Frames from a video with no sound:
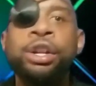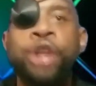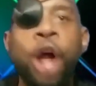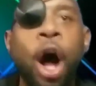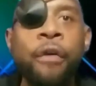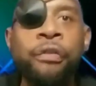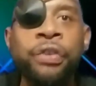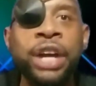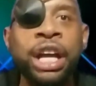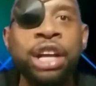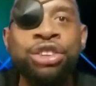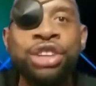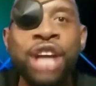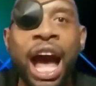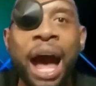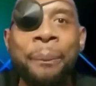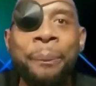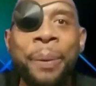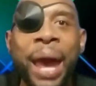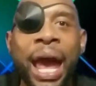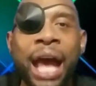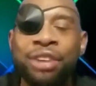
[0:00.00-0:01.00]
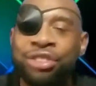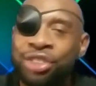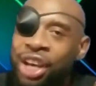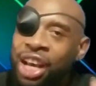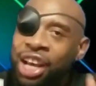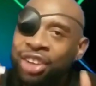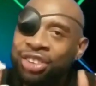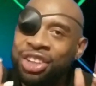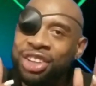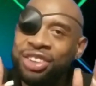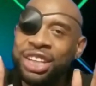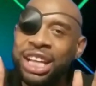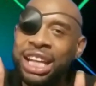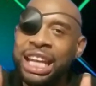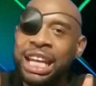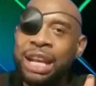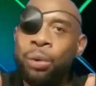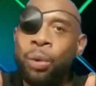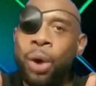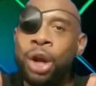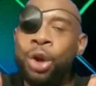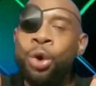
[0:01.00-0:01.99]
Don't forget your eye patch. She said,
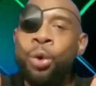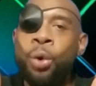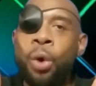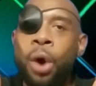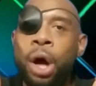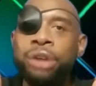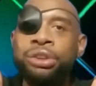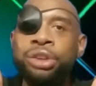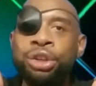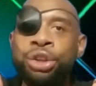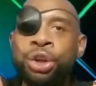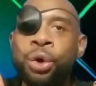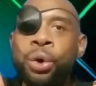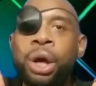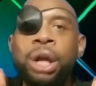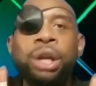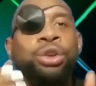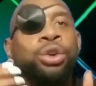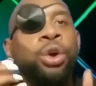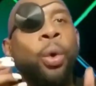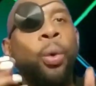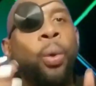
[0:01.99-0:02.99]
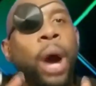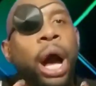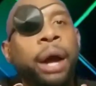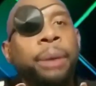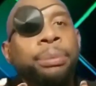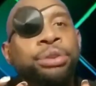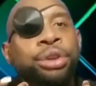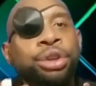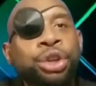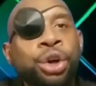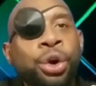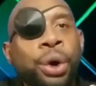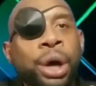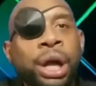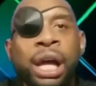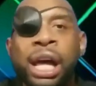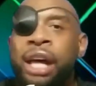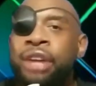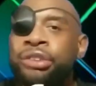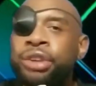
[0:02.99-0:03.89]
anyone who wanted to do it, you're welcome to do it.